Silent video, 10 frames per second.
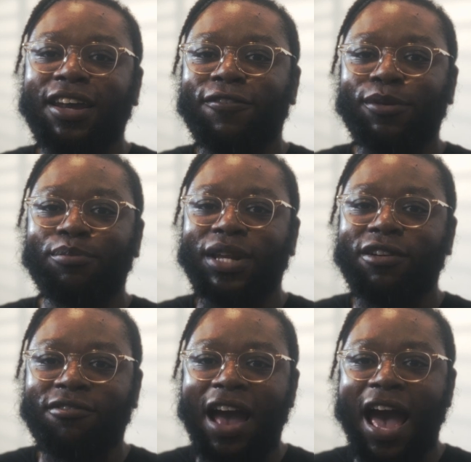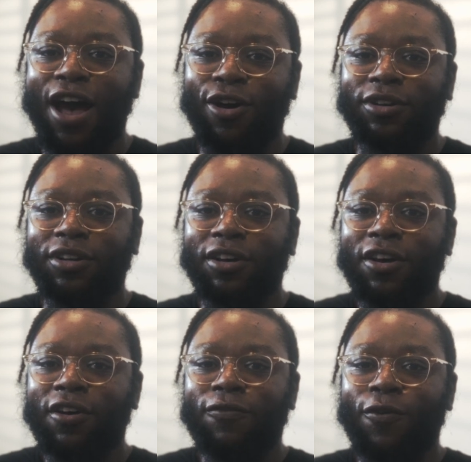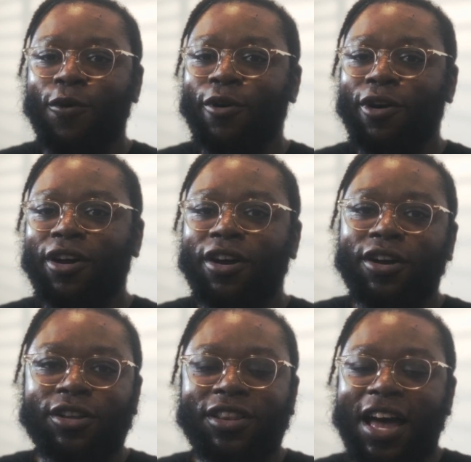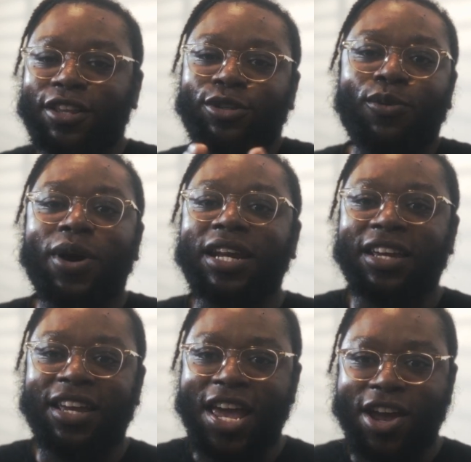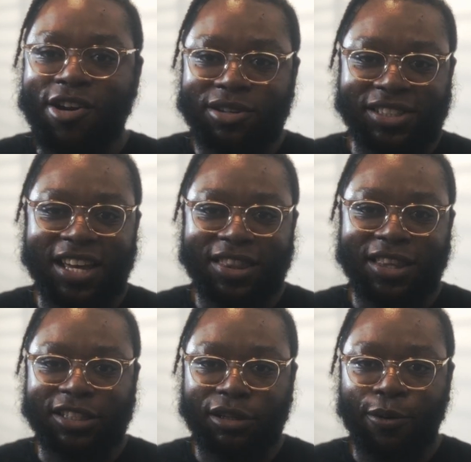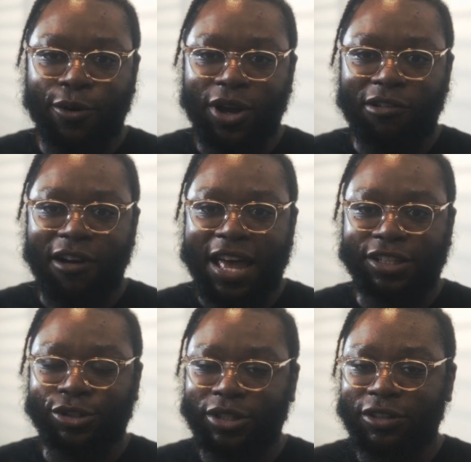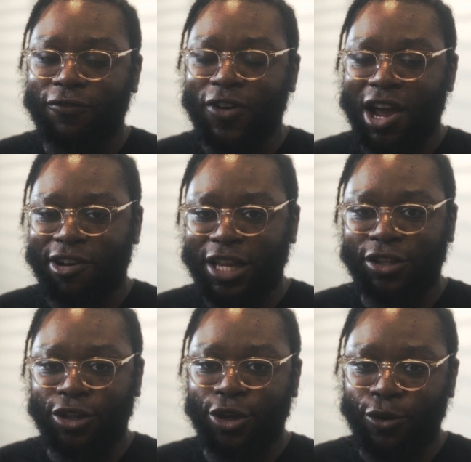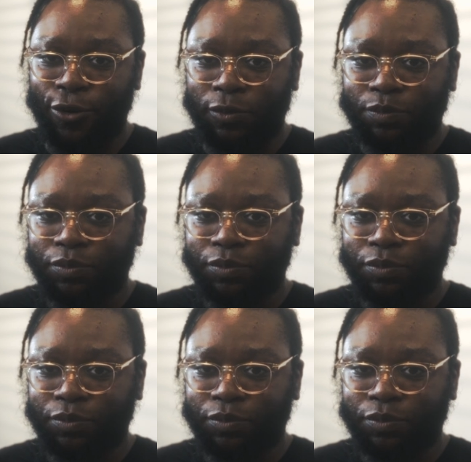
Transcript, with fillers: even been around for like 20 years at this point, right? So it's very new.